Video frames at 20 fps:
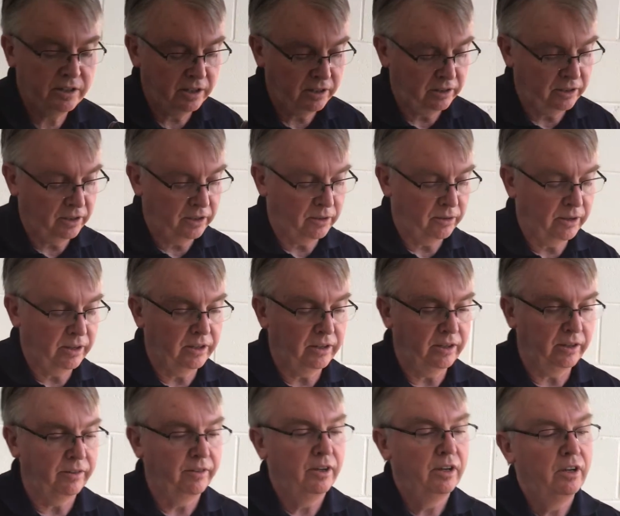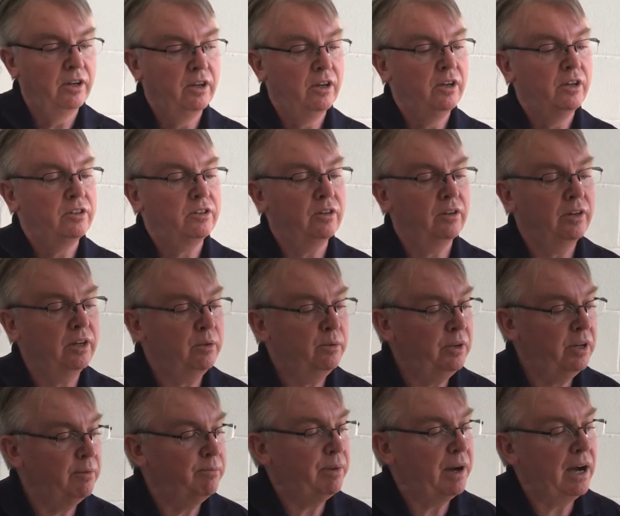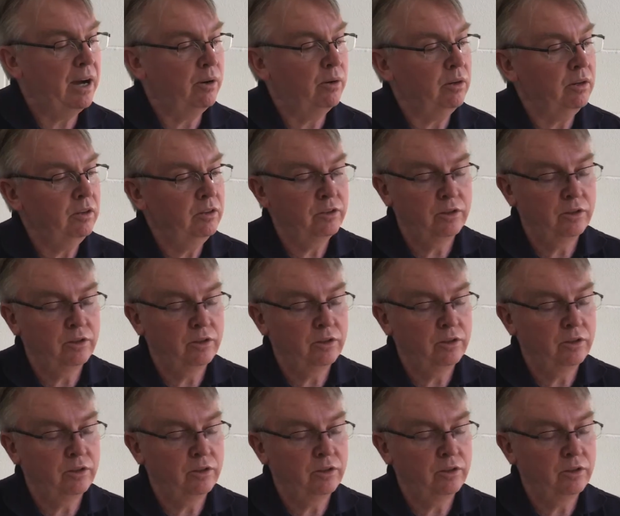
is at the other end here. So here we have power